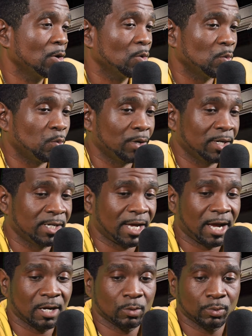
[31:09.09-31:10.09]
when
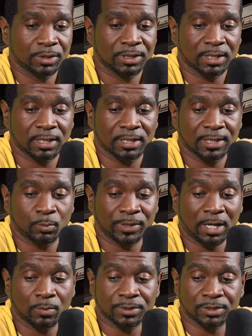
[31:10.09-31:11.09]
I was uh when
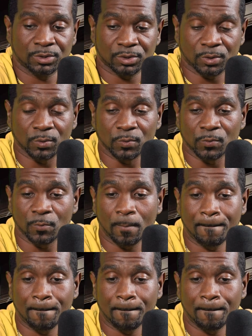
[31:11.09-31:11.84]
I was in school